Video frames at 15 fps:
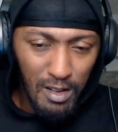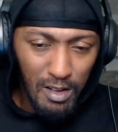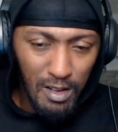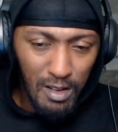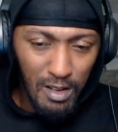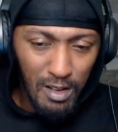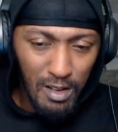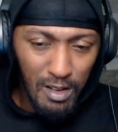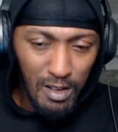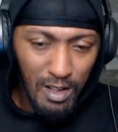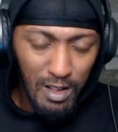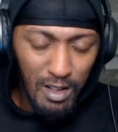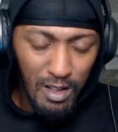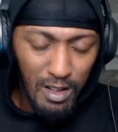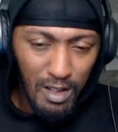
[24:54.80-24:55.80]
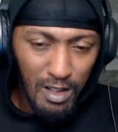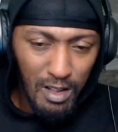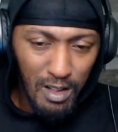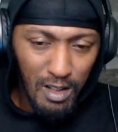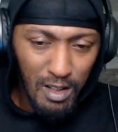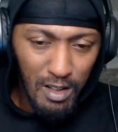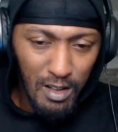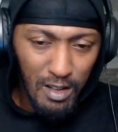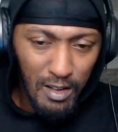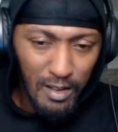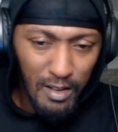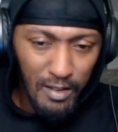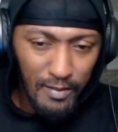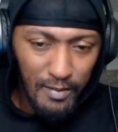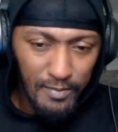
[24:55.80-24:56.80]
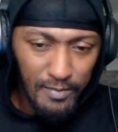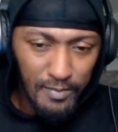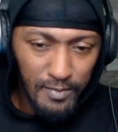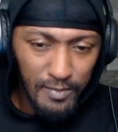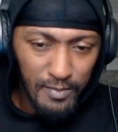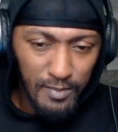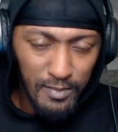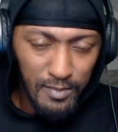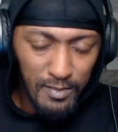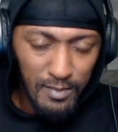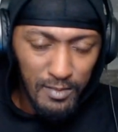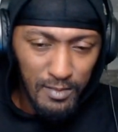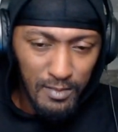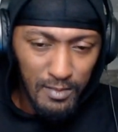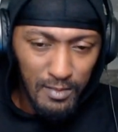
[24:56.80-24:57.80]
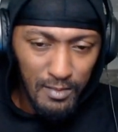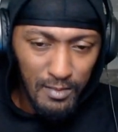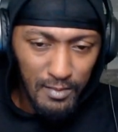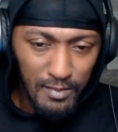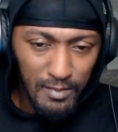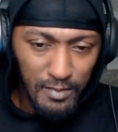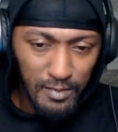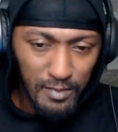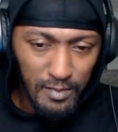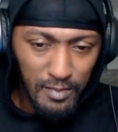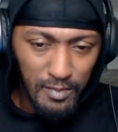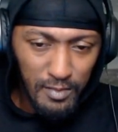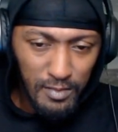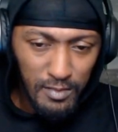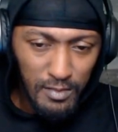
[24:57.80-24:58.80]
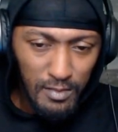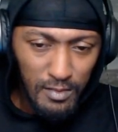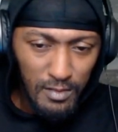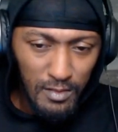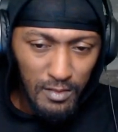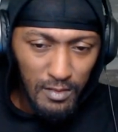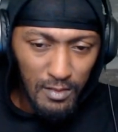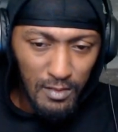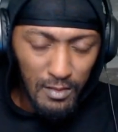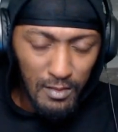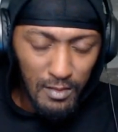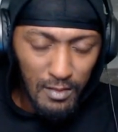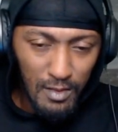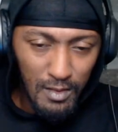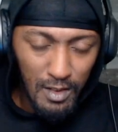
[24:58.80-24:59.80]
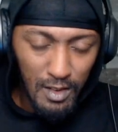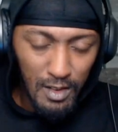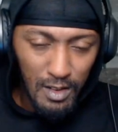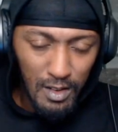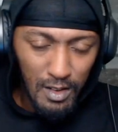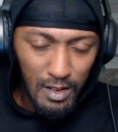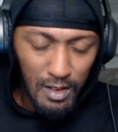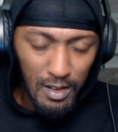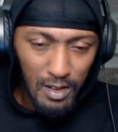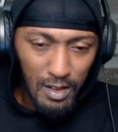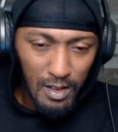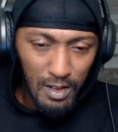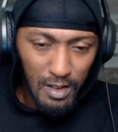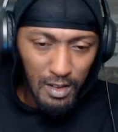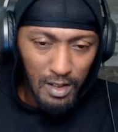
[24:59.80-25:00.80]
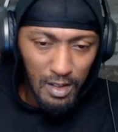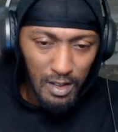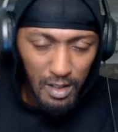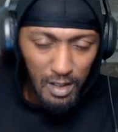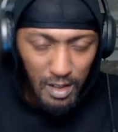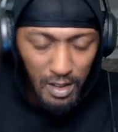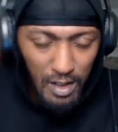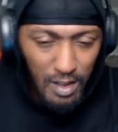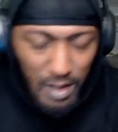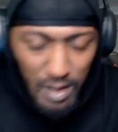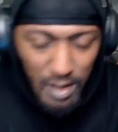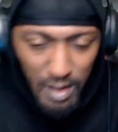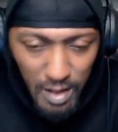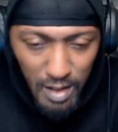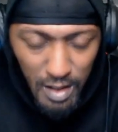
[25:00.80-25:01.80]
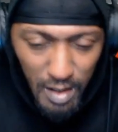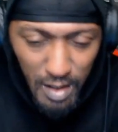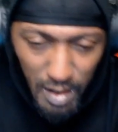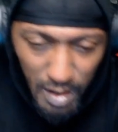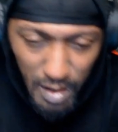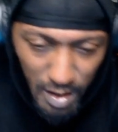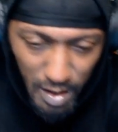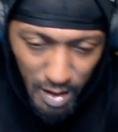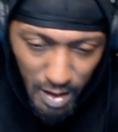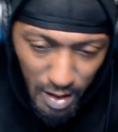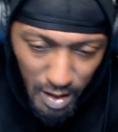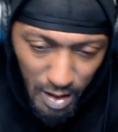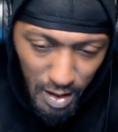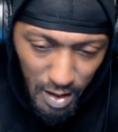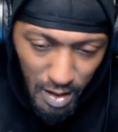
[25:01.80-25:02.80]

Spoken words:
This person isn't speaking.